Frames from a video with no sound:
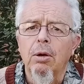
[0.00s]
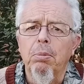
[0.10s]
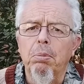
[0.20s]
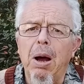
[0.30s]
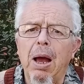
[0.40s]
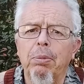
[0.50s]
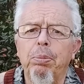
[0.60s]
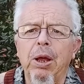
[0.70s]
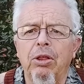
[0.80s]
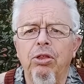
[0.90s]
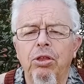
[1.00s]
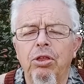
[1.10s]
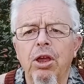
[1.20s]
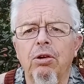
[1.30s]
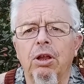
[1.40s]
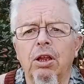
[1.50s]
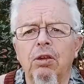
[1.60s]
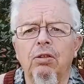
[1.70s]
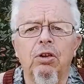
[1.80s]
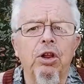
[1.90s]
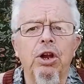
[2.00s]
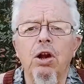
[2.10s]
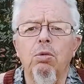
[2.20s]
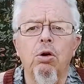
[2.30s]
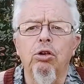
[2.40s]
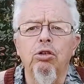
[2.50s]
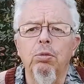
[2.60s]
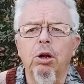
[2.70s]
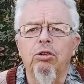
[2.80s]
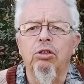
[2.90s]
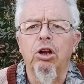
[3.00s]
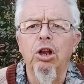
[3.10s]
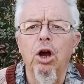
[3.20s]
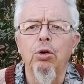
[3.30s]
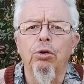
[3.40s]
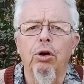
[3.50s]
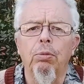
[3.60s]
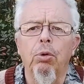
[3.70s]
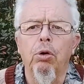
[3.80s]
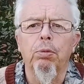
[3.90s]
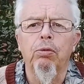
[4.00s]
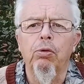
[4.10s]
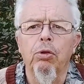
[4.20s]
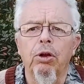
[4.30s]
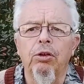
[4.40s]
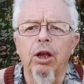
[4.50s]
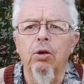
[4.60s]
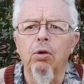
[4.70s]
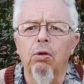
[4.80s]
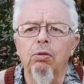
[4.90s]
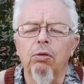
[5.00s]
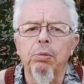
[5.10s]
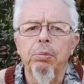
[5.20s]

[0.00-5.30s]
My pet theory is that they don't want too much load on board before they take off.